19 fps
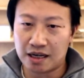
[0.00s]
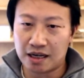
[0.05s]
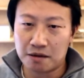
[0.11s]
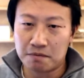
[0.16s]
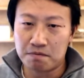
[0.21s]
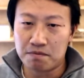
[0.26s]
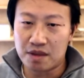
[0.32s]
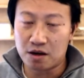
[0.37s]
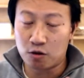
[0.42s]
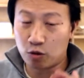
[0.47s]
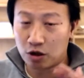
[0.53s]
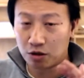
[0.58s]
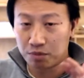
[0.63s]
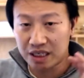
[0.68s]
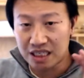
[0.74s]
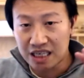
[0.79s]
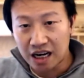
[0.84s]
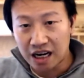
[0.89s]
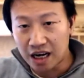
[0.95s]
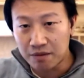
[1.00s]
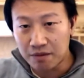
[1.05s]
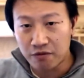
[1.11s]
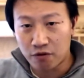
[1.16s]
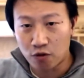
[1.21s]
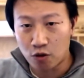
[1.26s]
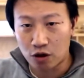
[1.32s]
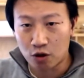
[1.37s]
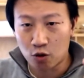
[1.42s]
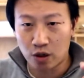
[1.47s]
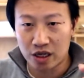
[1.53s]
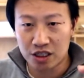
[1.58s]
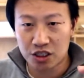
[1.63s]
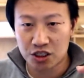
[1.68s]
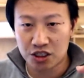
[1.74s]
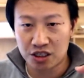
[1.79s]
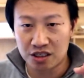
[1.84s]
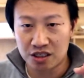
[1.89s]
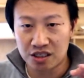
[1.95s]
There will be time for
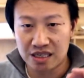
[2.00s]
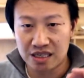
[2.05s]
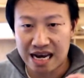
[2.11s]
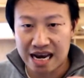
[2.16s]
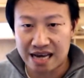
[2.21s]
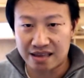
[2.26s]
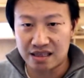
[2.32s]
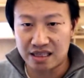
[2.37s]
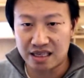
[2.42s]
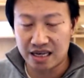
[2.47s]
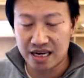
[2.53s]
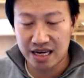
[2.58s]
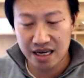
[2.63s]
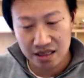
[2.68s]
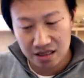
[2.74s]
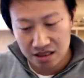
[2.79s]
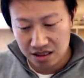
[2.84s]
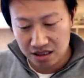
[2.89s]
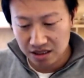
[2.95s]
questions at the end.